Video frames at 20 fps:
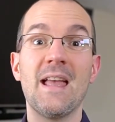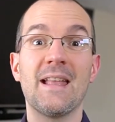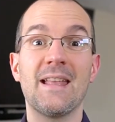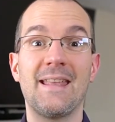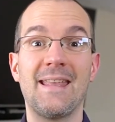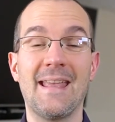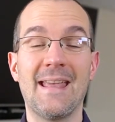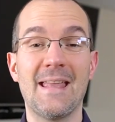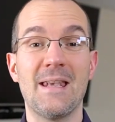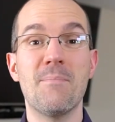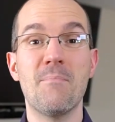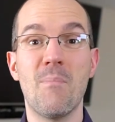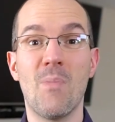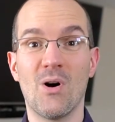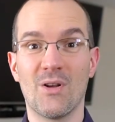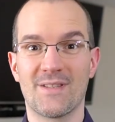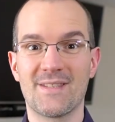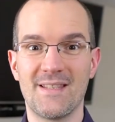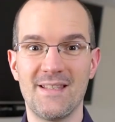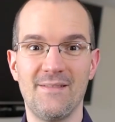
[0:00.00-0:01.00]
can
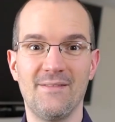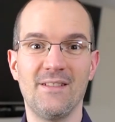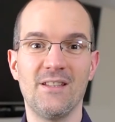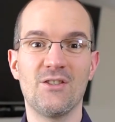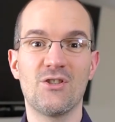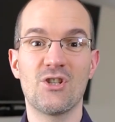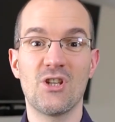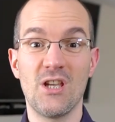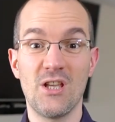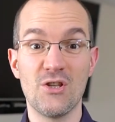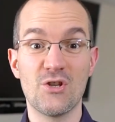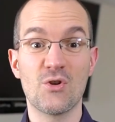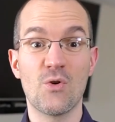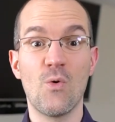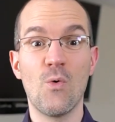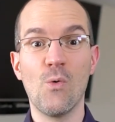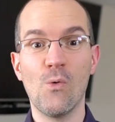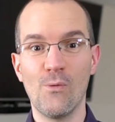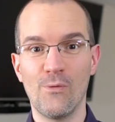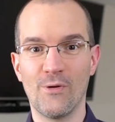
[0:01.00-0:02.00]
massively change
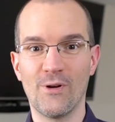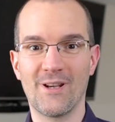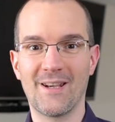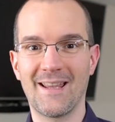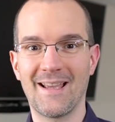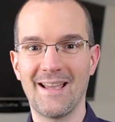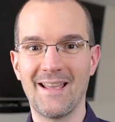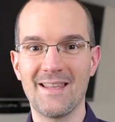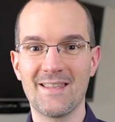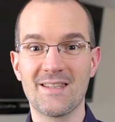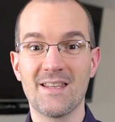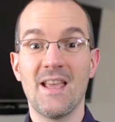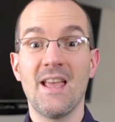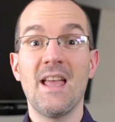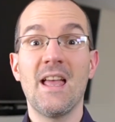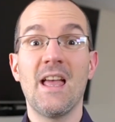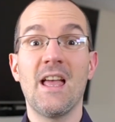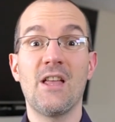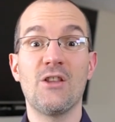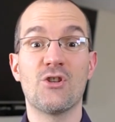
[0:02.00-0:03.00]
overnight
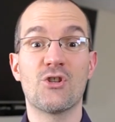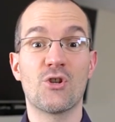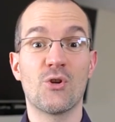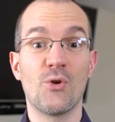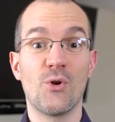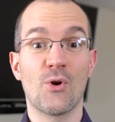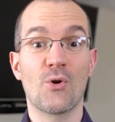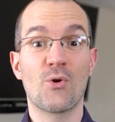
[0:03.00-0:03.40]
and show your